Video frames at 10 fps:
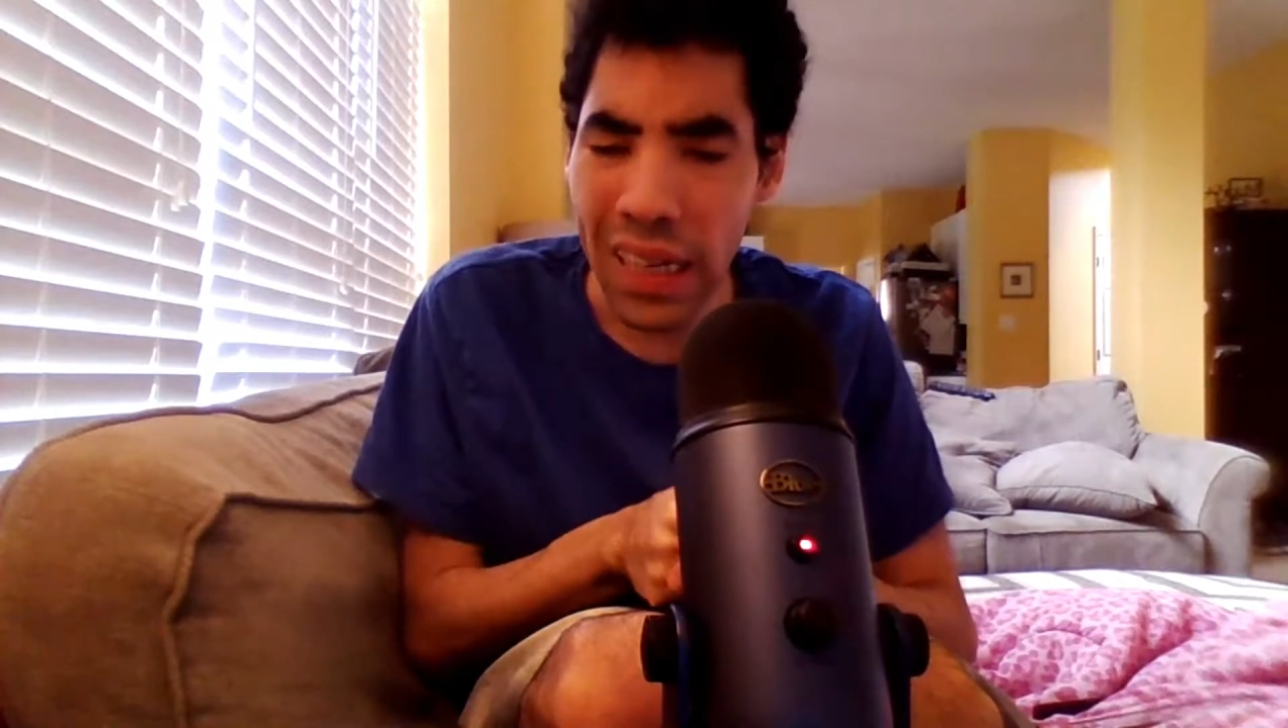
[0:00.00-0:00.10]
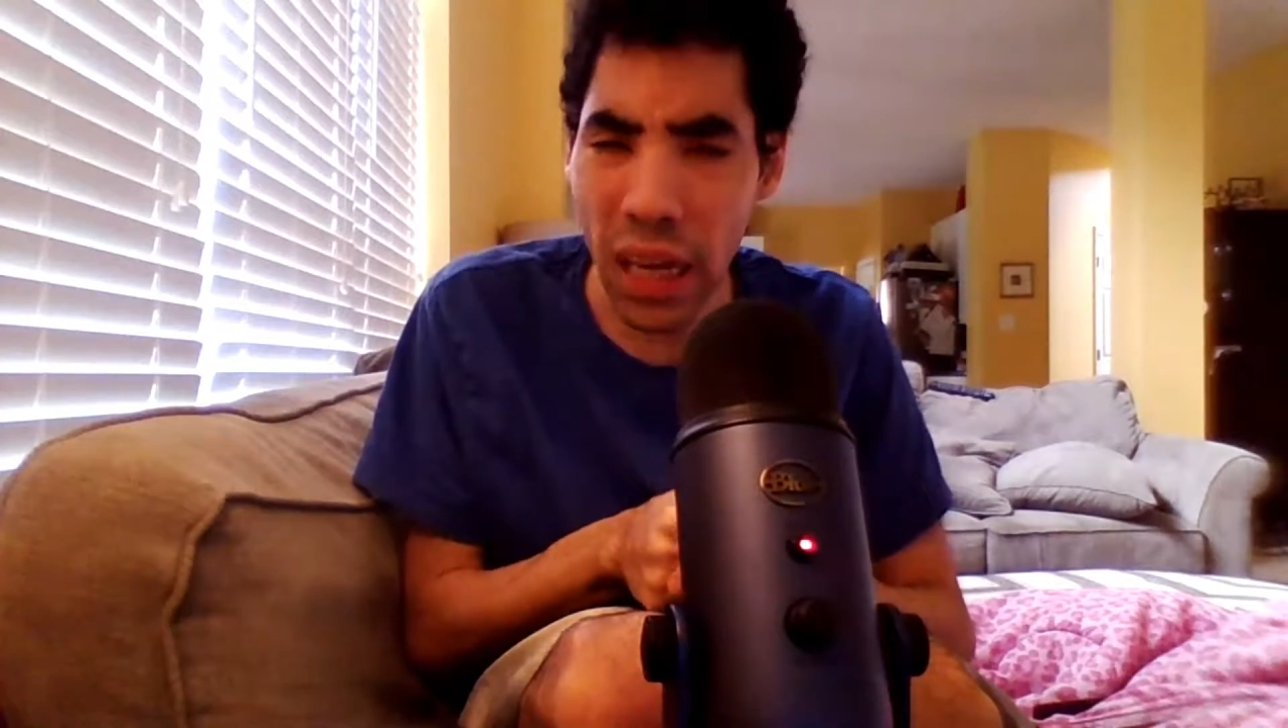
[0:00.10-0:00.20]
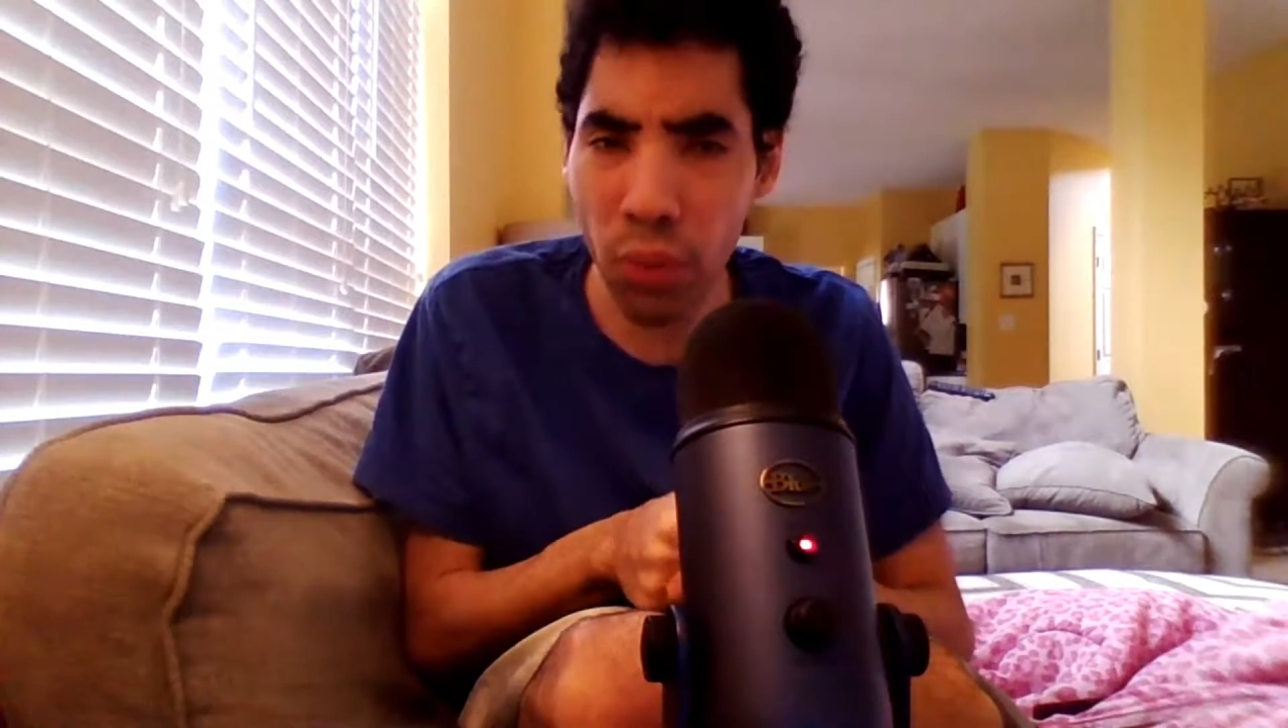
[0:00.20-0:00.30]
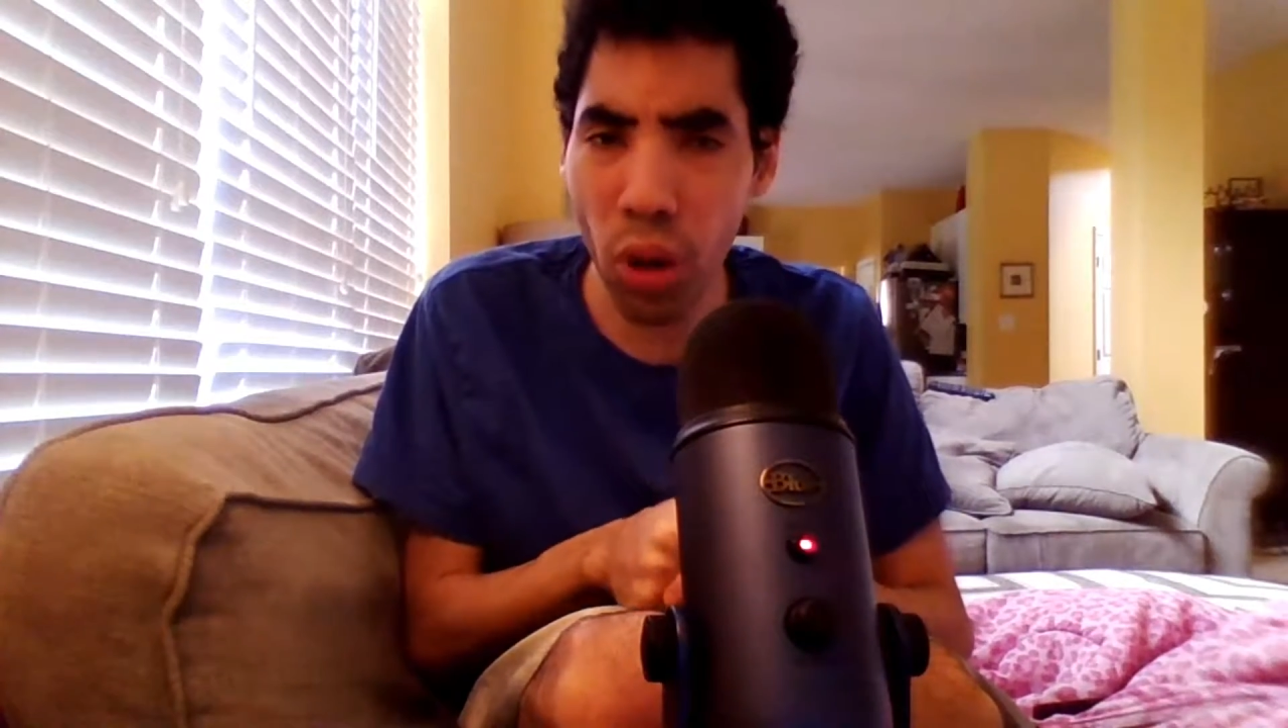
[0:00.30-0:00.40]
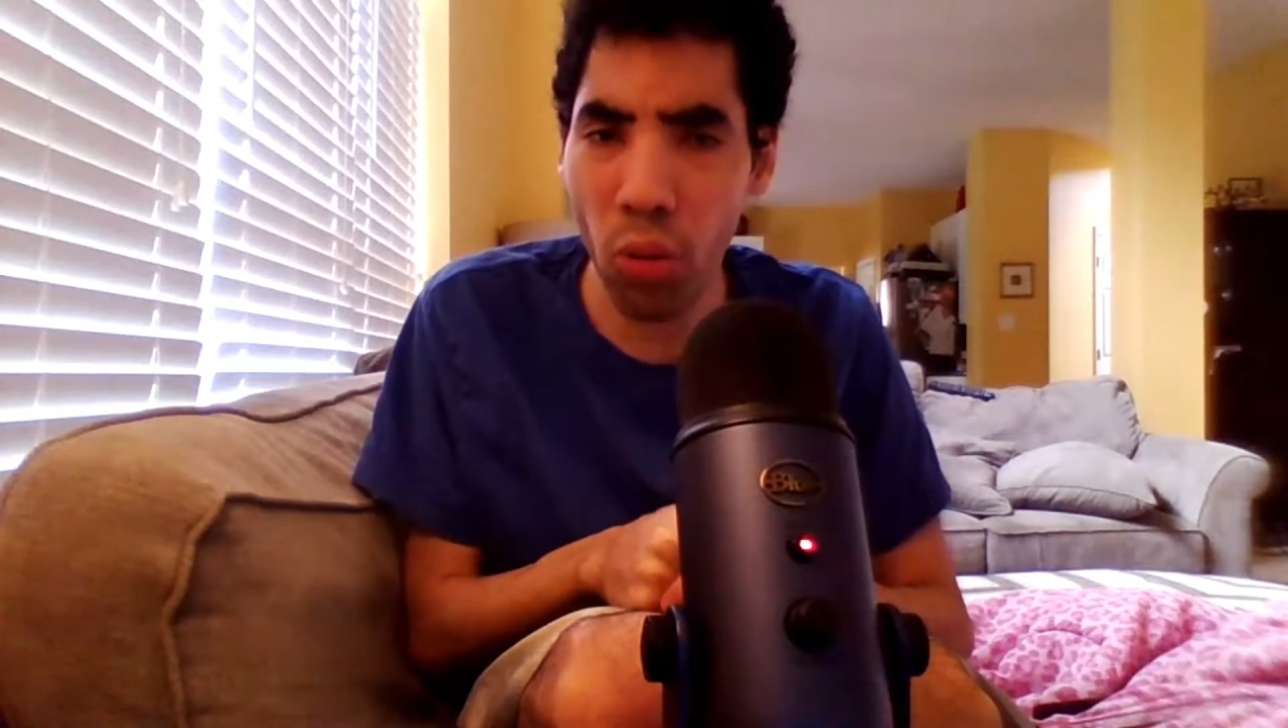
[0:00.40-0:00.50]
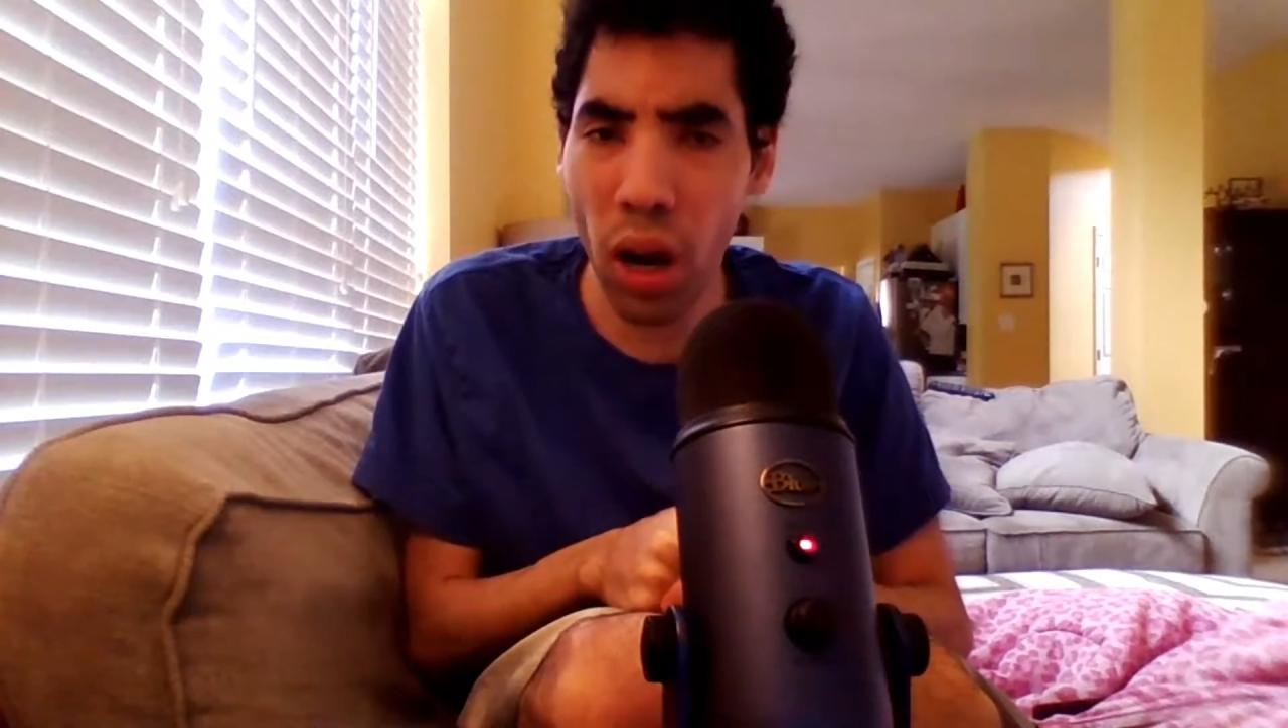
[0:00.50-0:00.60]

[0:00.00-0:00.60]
gameplay